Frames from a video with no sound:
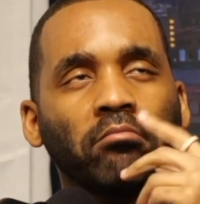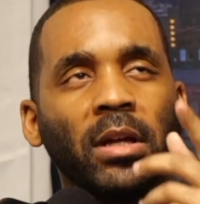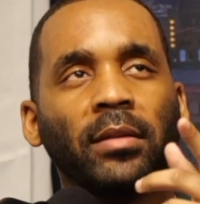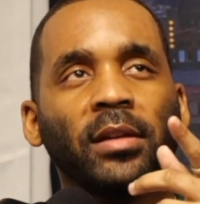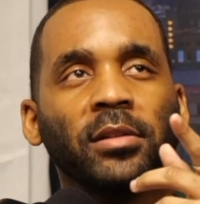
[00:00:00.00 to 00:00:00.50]

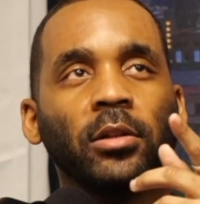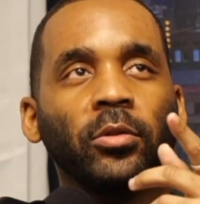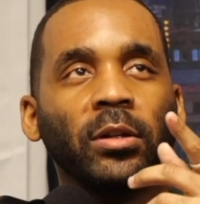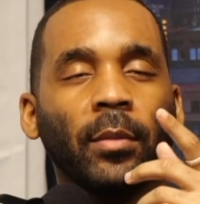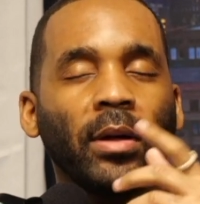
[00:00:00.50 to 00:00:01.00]
that's concluded
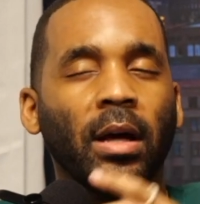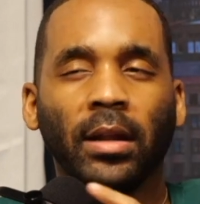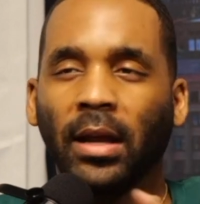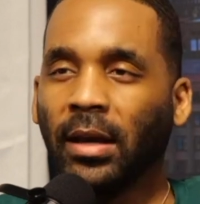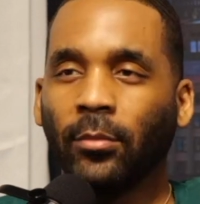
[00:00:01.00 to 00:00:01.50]
in my mind, I
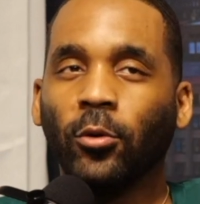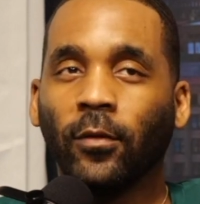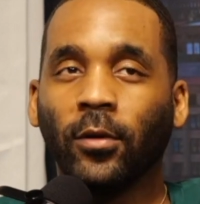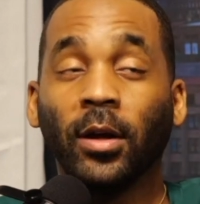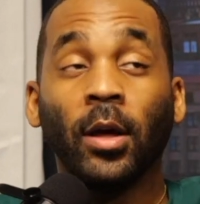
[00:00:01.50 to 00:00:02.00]
can kind of move
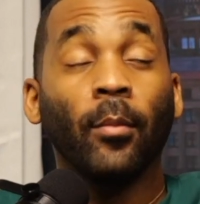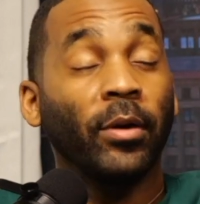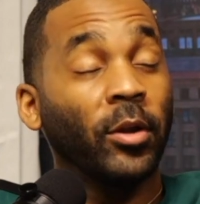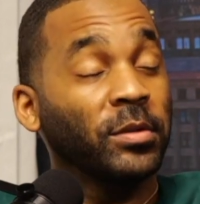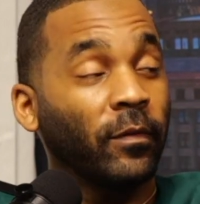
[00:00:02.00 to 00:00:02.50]
on. But it
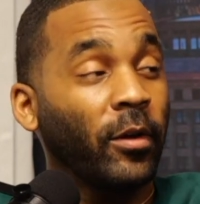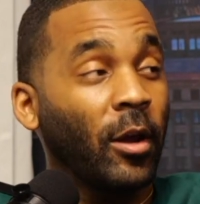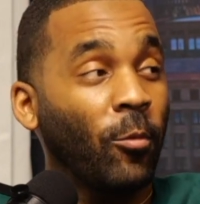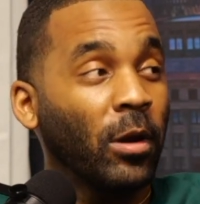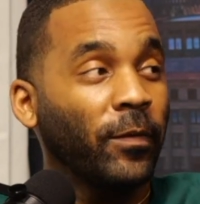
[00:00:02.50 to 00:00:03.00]
was a very
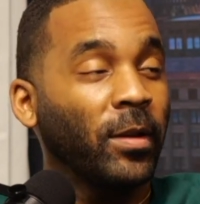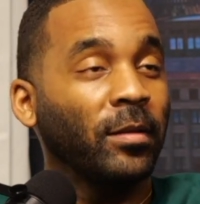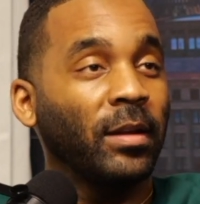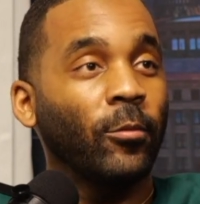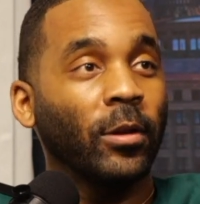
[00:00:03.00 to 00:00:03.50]
weird feeling
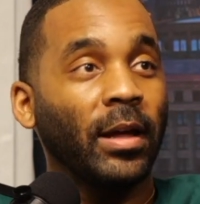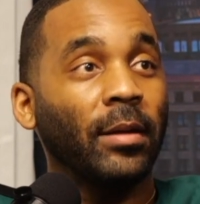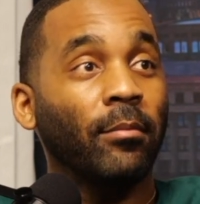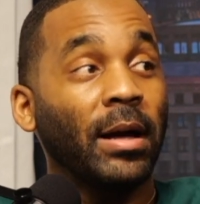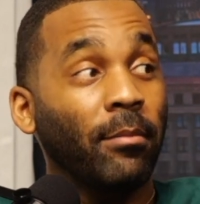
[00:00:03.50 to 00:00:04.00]
today where like
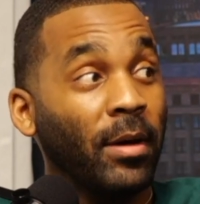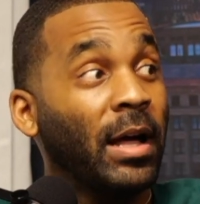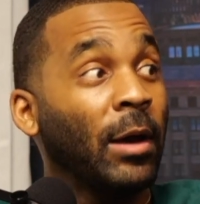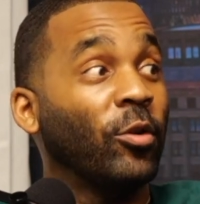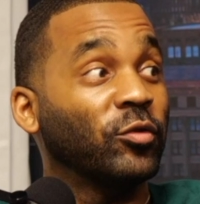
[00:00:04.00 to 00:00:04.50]
my
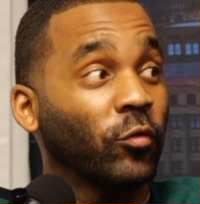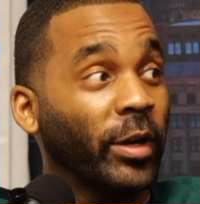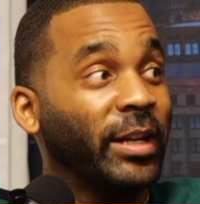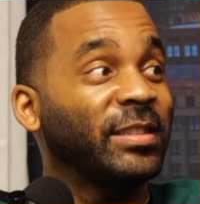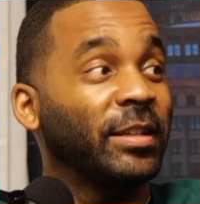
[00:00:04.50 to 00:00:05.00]
mind was
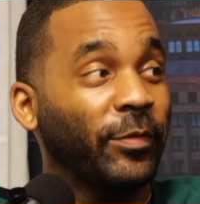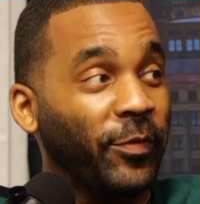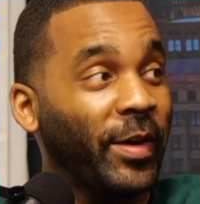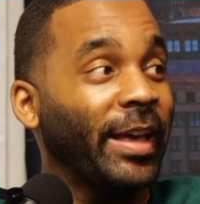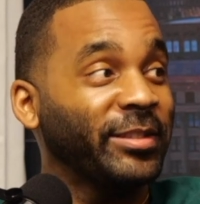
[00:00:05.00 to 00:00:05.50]
racing
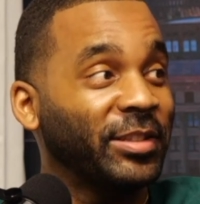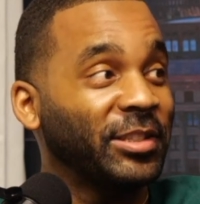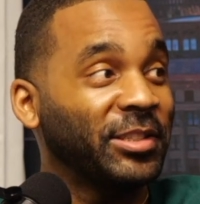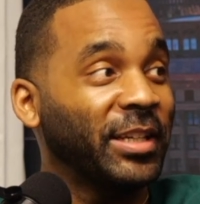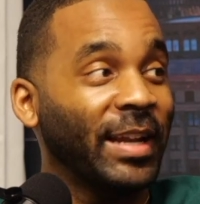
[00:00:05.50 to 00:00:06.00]
fast as
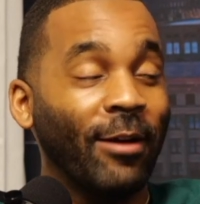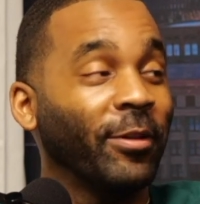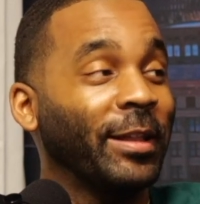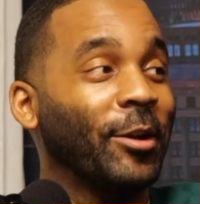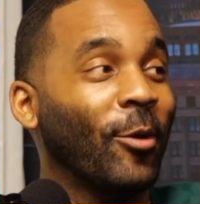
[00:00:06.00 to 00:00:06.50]
shit, and I
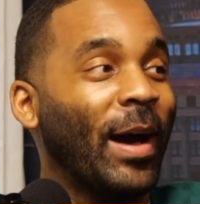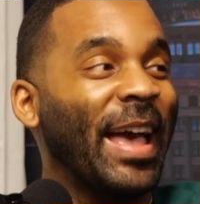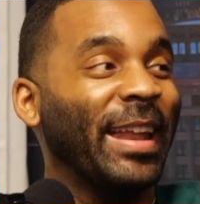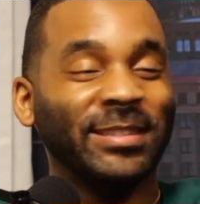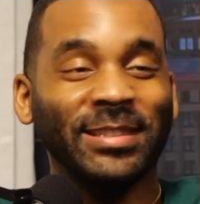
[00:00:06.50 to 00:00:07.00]
really didn't know why. I
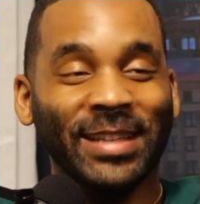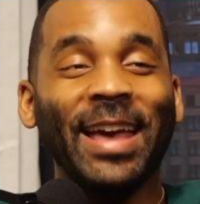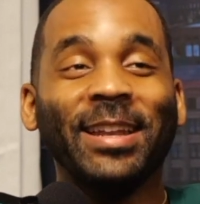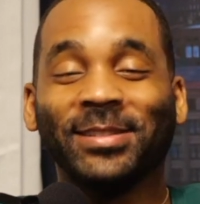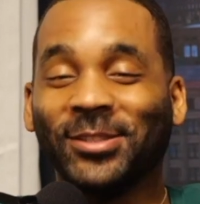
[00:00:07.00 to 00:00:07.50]
had
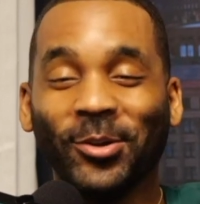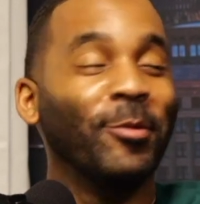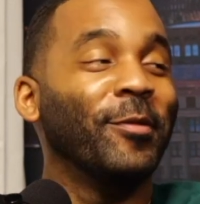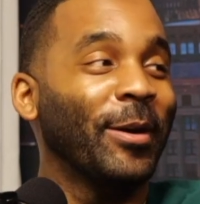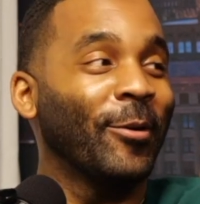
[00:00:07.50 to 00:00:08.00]
to start the
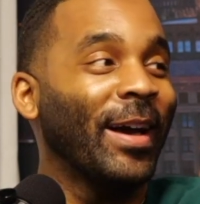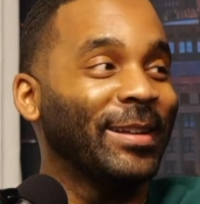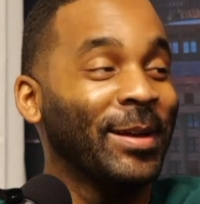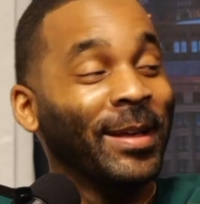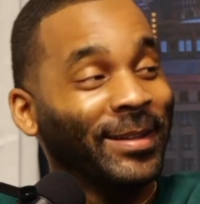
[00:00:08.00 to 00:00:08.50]
movie back. I had
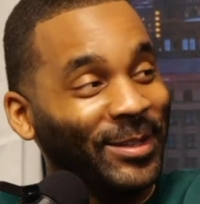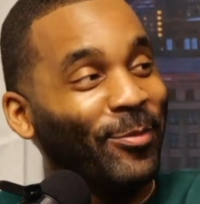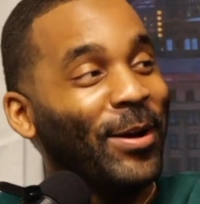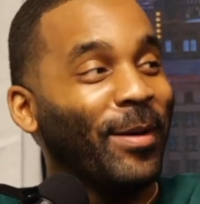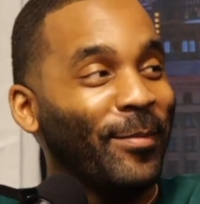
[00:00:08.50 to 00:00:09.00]
to your
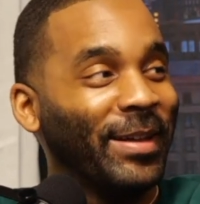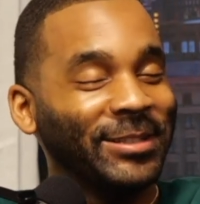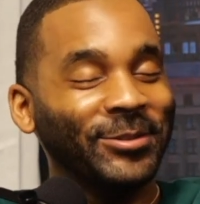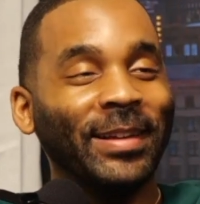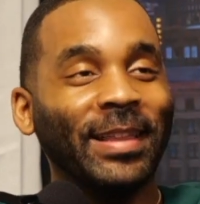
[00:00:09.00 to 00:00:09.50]
point about being
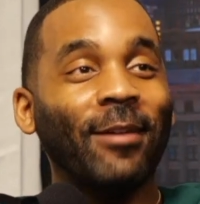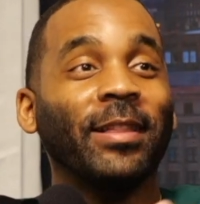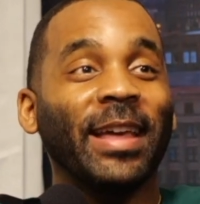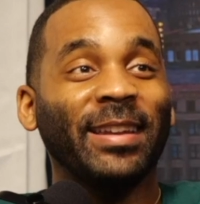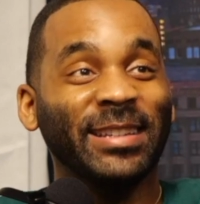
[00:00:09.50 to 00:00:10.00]
distracted, I really
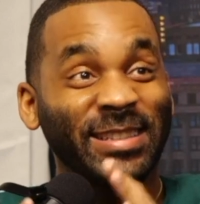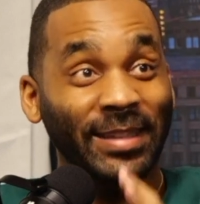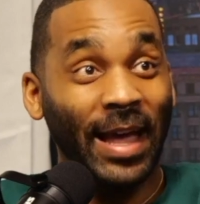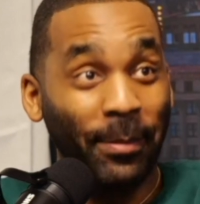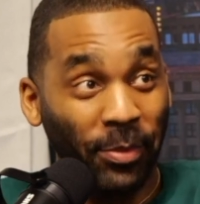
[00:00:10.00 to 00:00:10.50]
had to
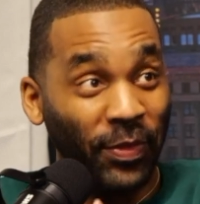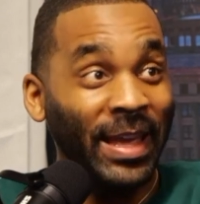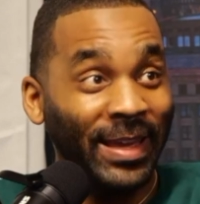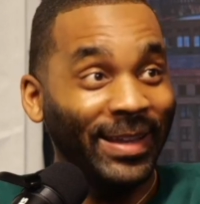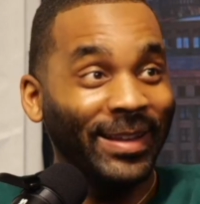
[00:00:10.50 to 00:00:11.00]
stop
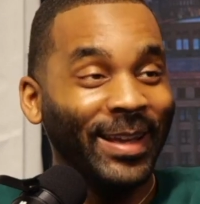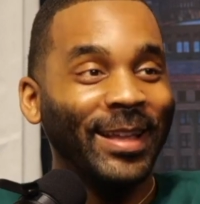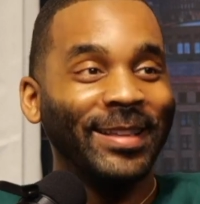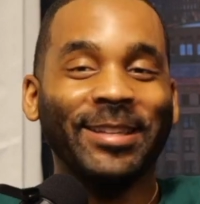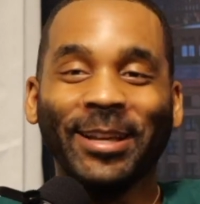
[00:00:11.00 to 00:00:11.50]
thinking
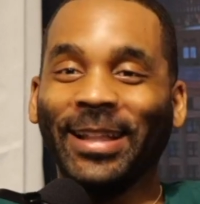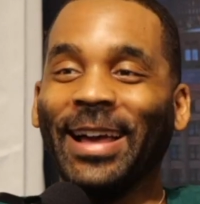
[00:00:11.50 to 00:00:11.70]
to like